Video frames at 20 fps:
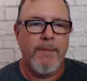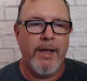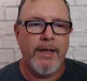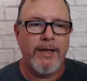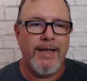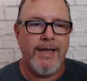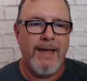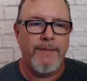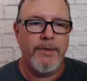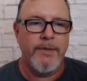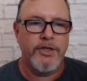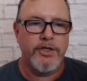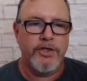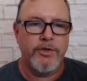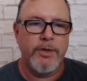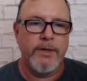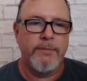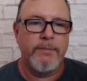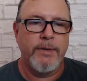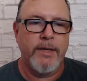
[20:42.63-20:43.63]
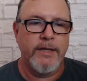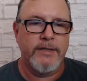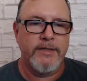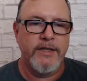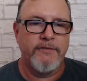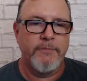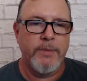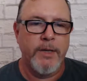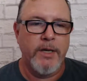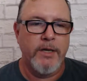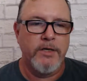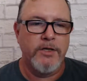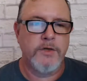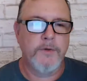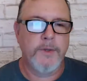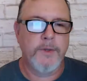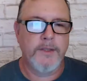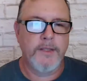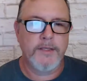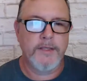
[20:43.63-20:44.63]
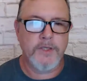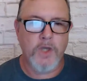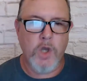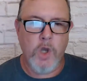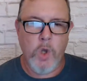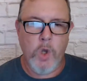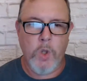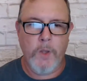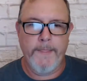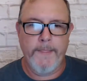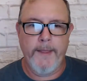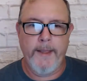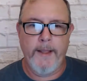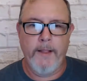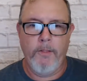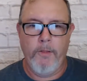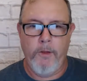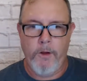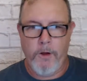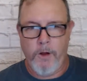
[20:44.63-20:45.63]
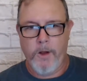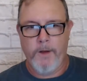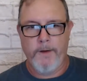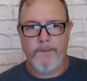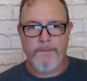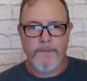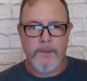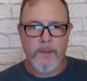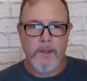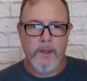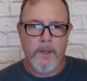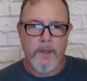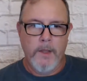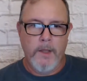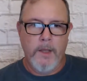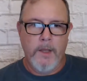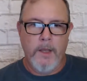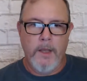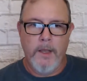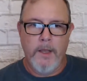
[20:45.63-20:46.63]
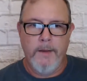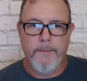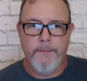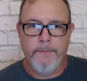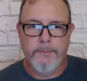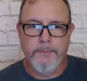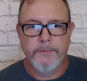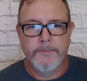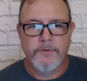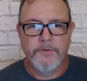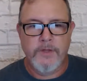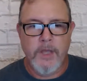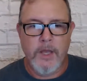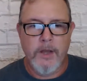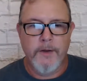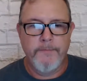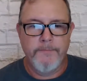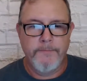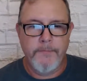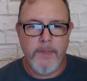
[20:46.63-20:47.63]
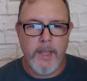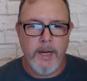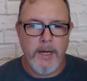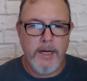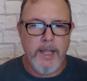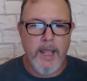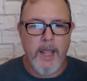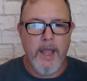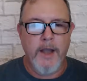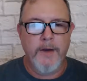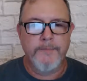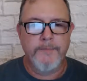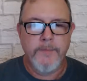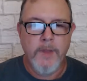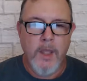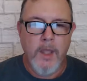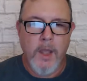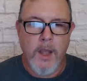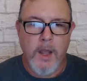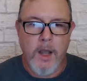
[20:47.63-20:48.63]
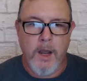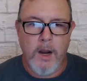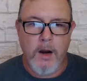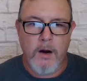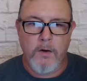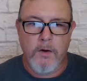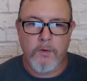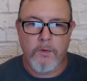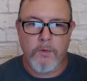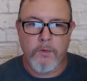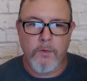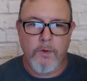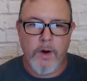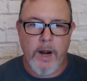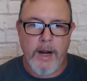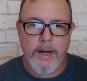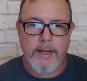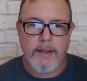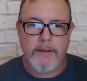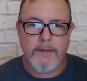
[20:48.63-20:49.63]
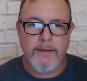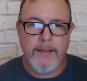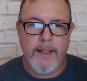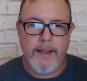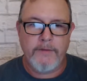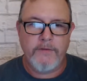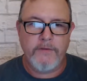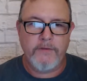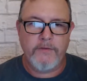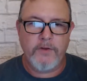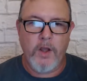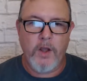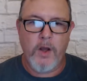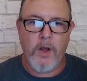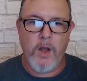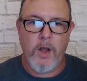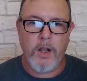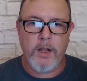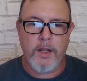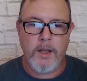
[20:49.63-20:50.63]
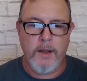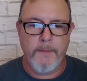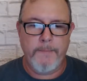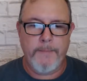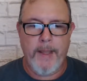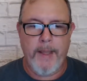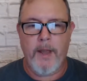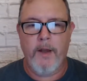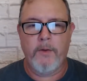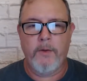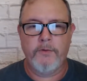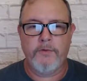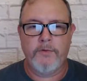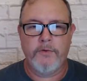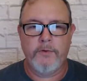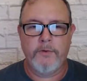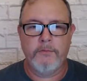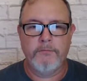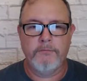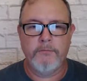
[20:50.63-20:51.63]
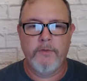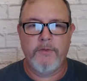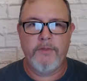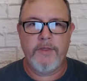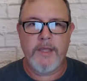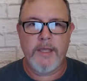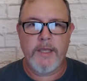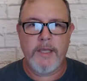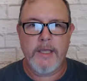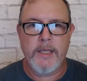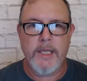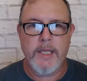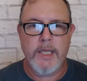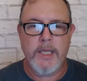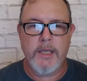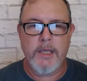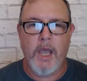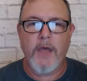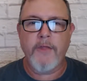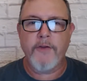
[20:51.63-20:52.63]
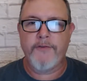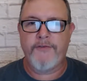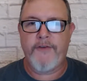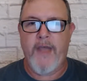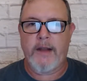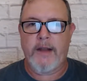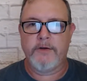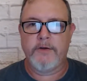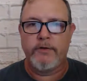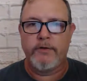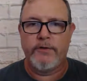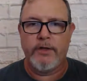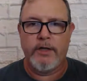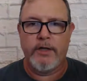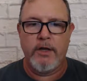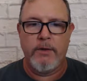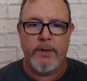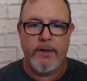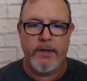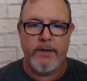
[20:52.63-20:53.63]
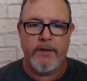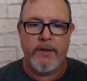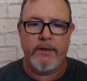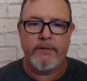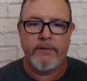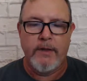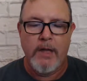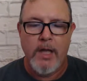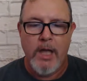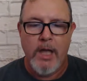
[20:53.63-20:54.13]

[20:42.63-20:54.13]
chemistry because I've been doing this all day long. So anyhow, all righty, let's talk about the other factors that go into this.